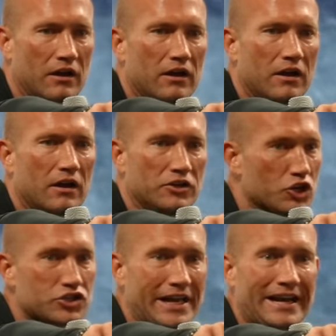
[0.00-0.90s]
Yeah.
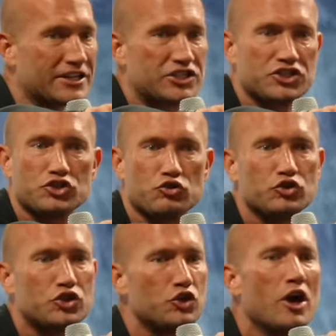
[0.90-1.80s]
You're skinny. It's just the
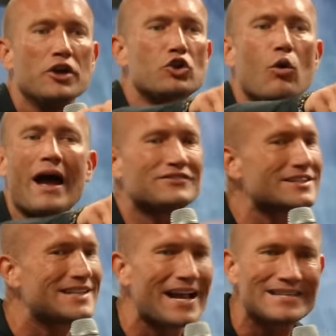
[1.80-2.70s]
truth, dude. You don't have to
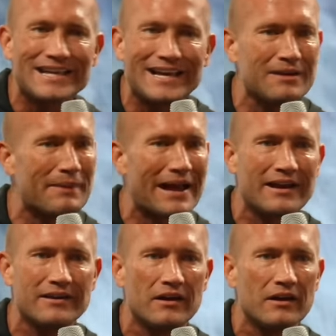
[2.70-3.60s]
stay skinny,
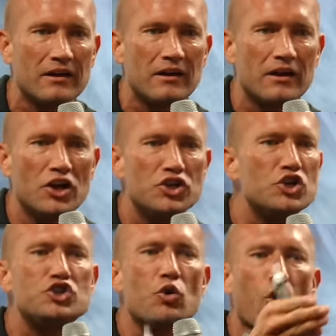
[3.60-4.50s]
man.
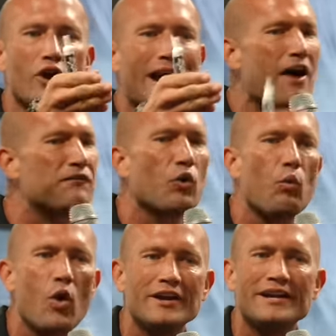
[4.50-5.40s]
Dude, you work out for
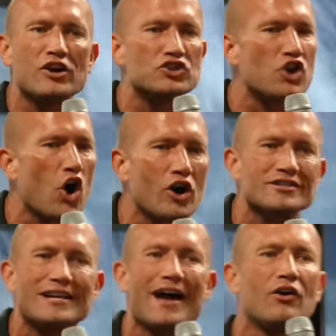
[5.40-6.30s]
one year as hard
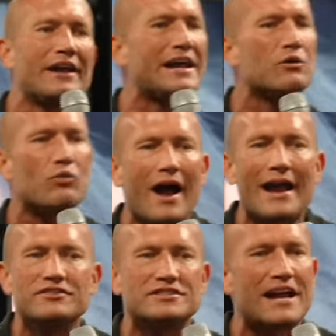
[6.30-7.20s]
as hell, eat
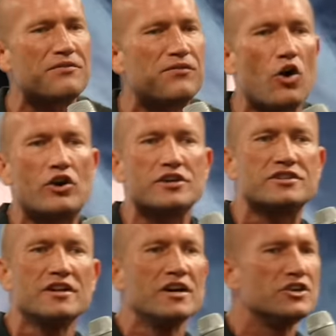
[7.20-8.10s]
right, stay
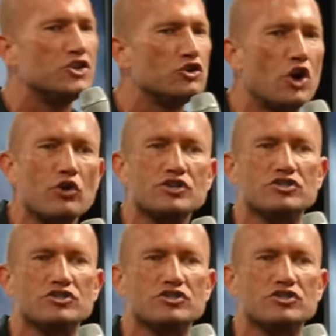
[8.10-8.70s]
focused. Dude, go to